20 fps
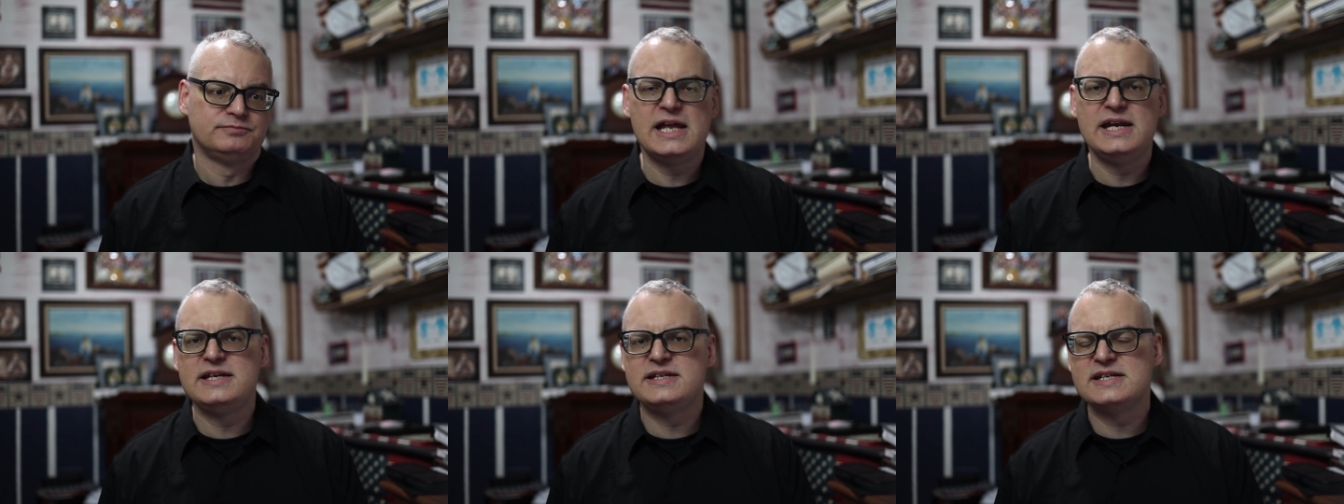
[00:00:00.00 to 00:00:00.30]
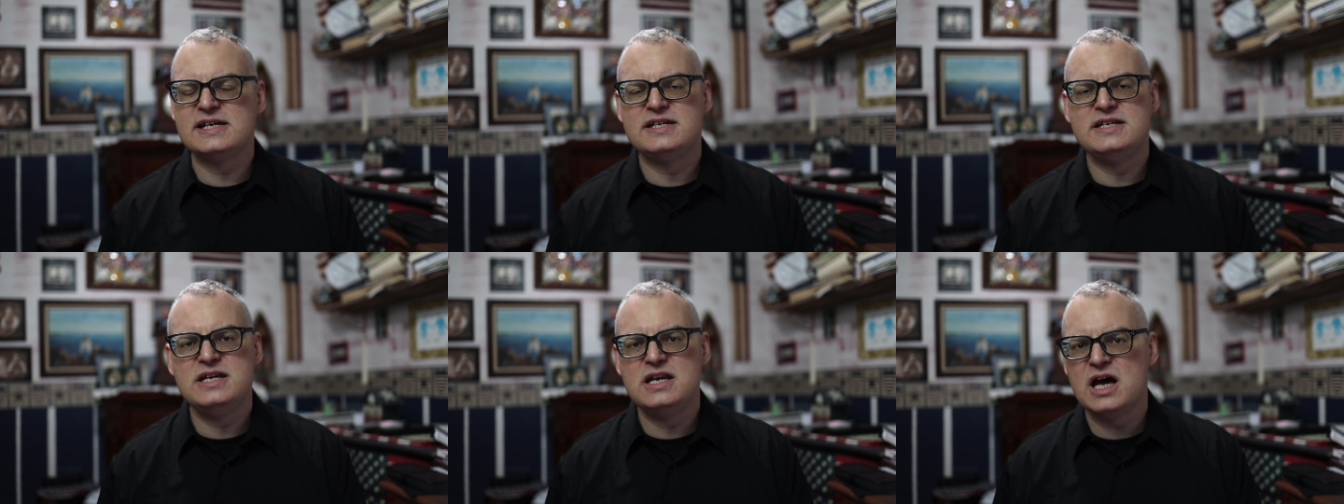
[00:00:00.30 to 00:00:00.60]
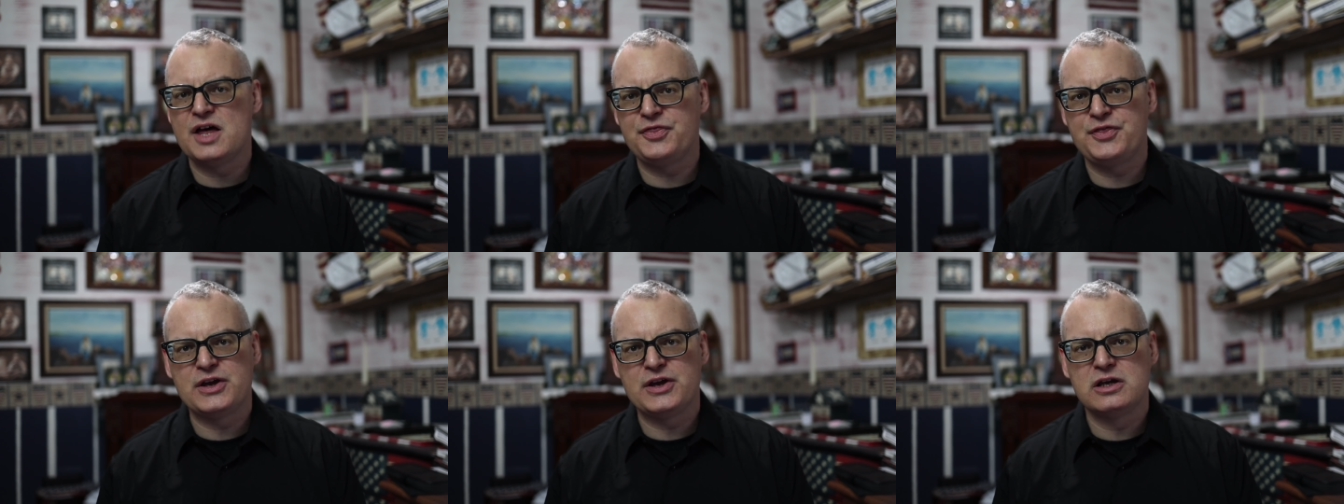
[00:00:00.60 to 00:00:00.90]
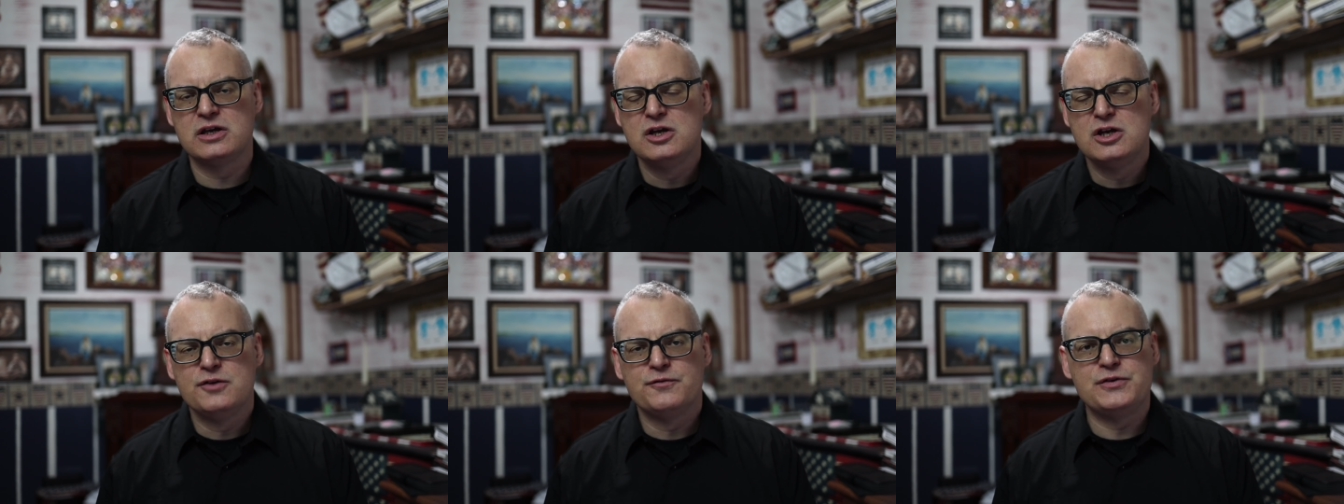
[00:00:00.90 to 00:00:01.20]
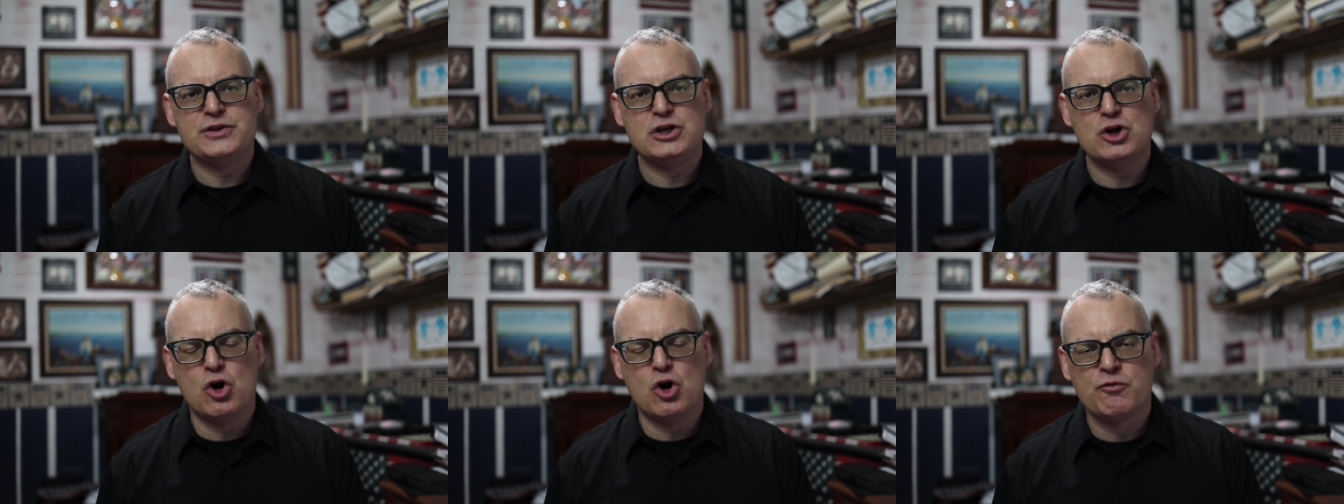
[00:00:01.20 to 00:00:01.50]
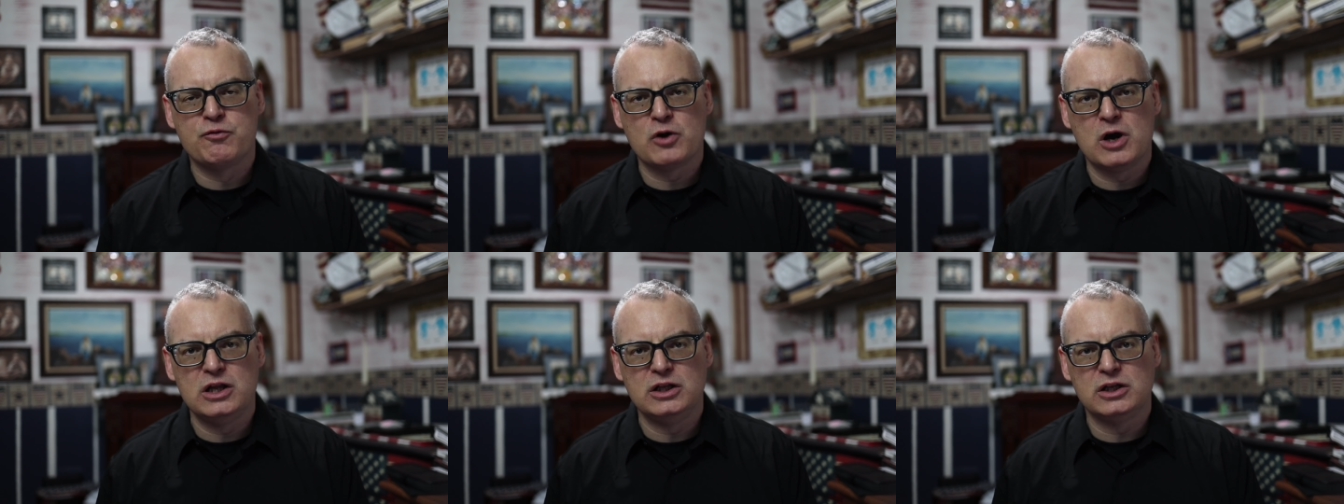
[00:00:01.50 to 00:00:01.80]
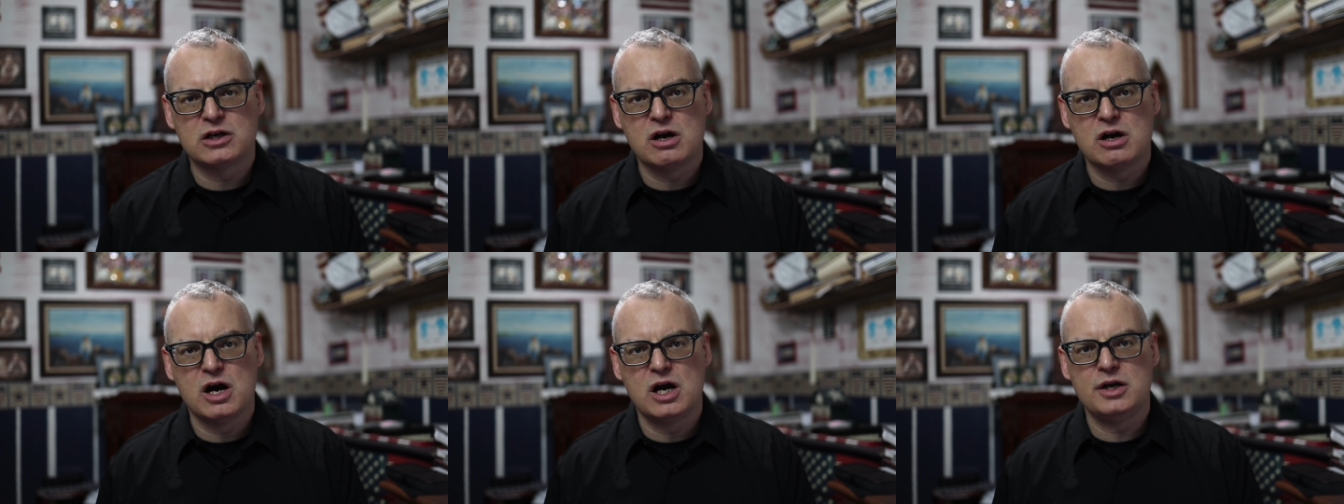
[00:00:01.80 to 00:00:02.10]
and it did nothing for the
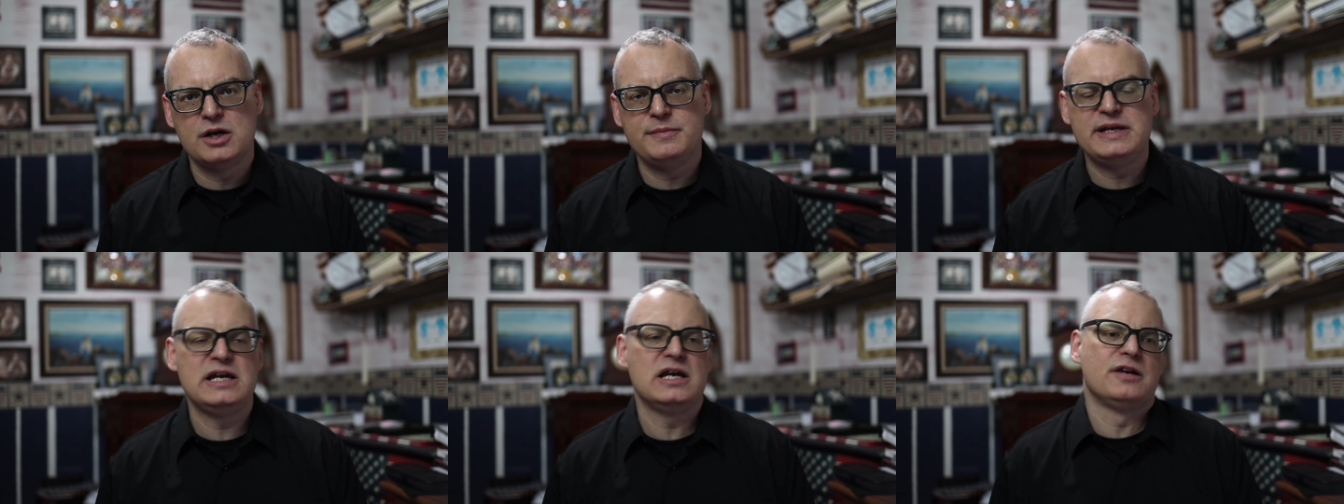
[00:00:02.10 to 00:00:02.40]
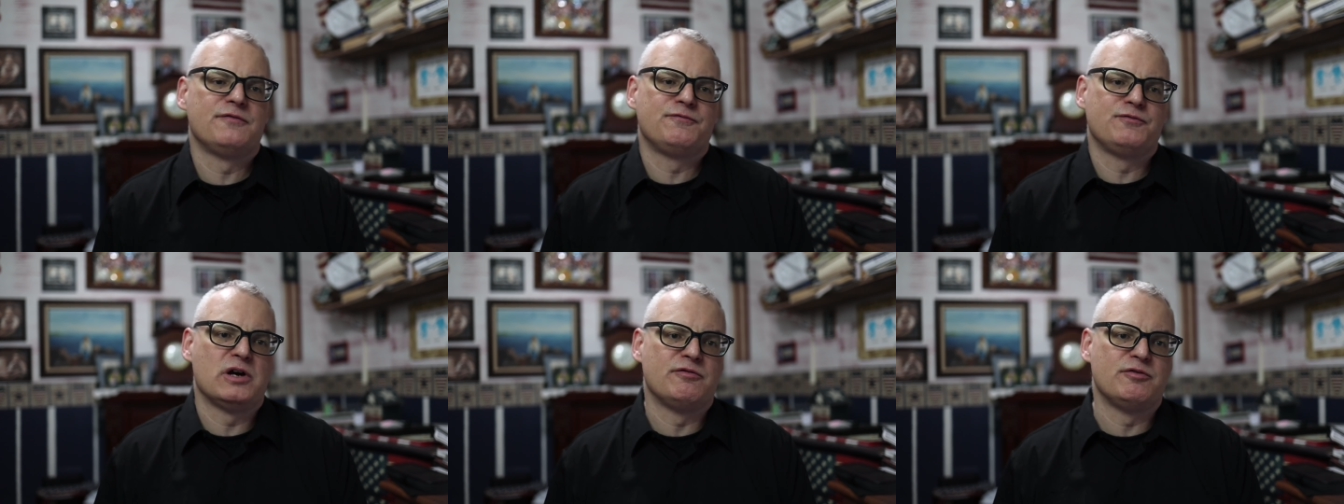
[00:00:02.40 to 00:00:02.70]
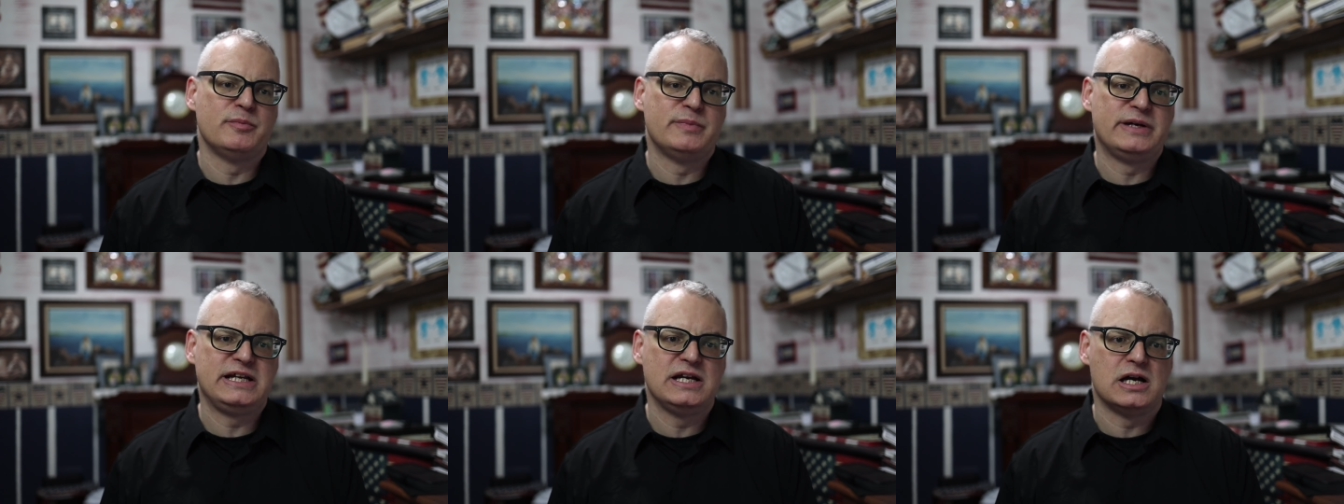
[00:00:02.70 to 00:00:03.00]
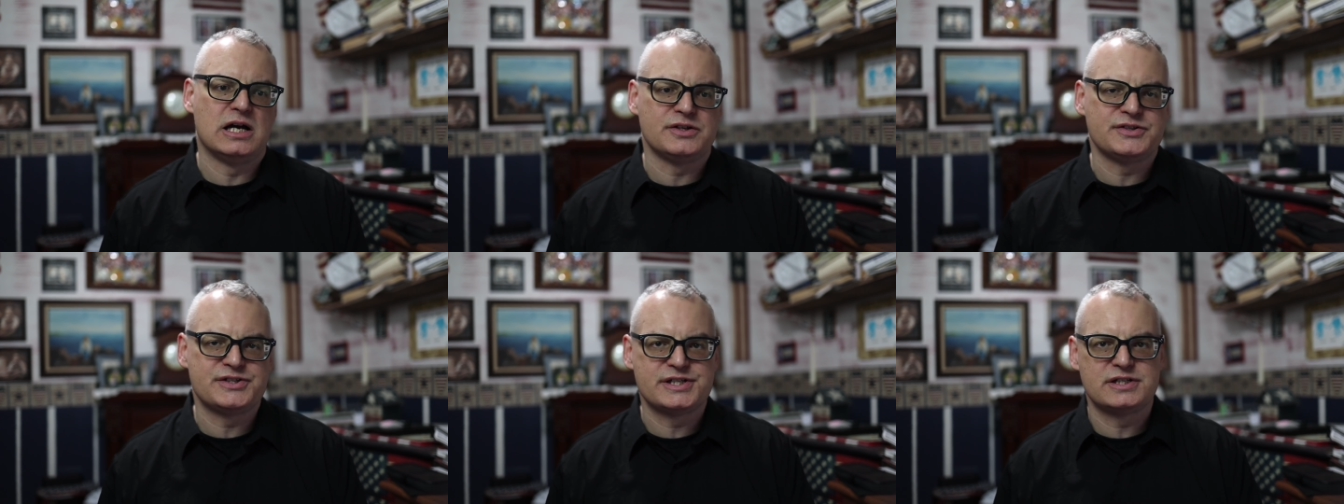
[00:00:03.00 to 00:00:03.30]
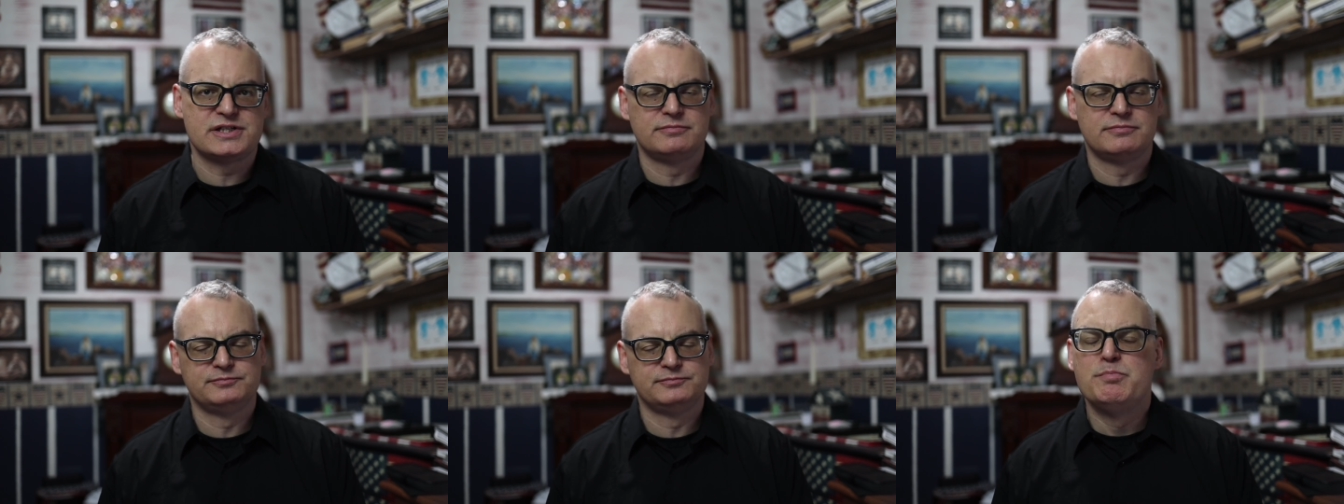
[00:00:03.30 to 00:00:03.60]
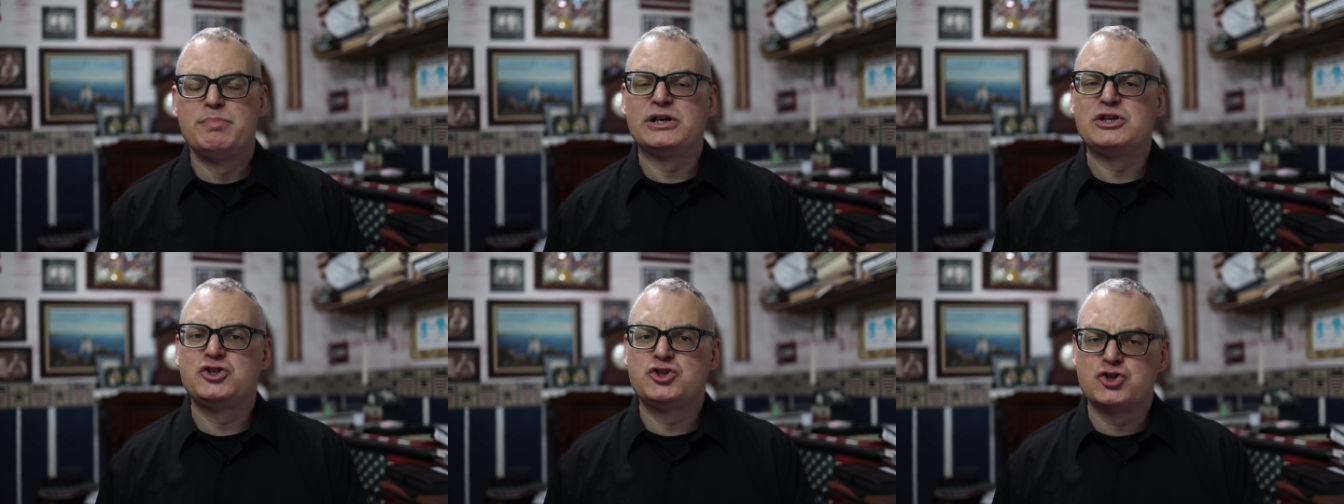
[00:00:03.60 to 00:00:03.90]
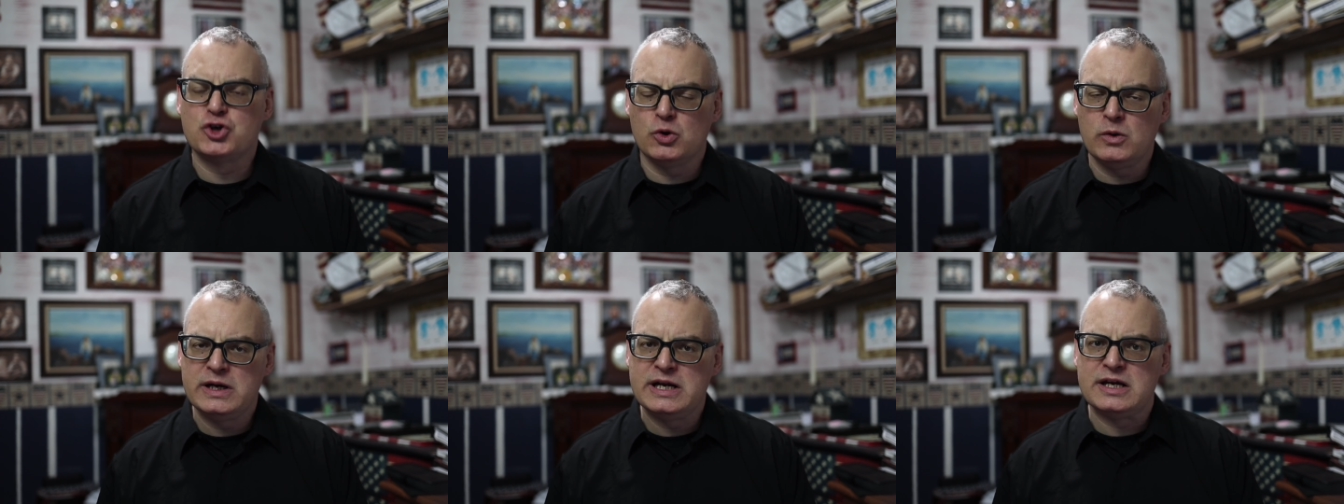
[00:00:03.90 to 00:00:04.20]
overall economy and for everybody else. But
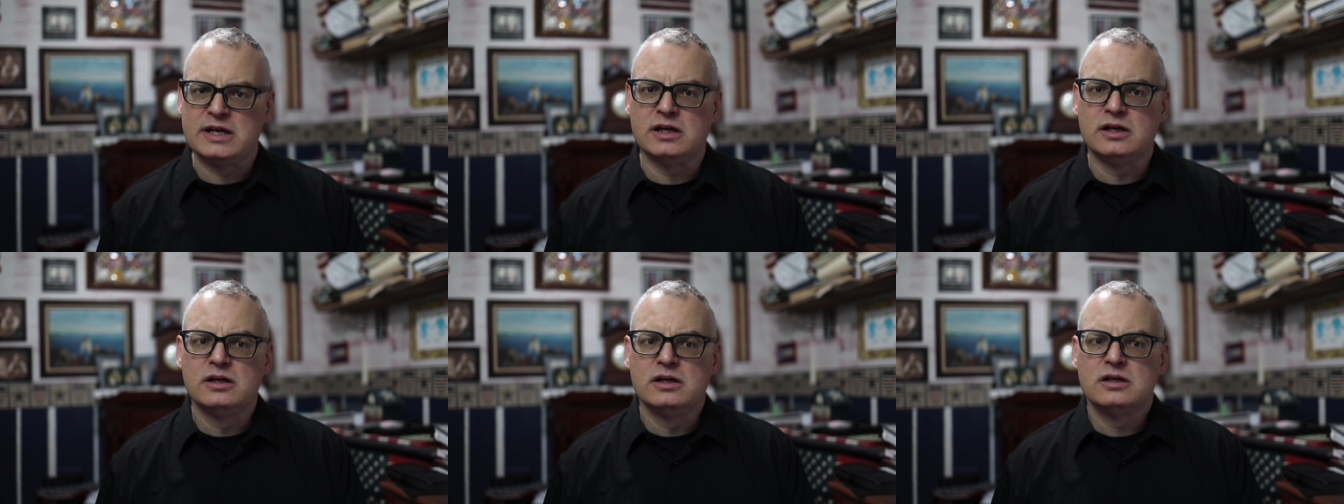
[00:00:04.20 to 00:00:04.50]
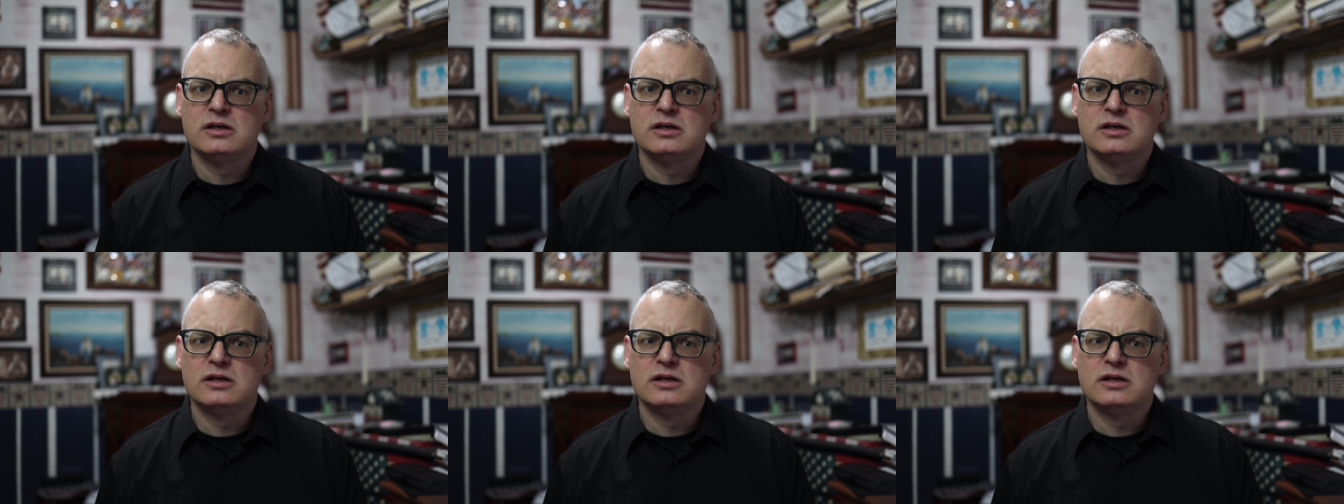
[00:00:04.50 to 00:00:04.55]
during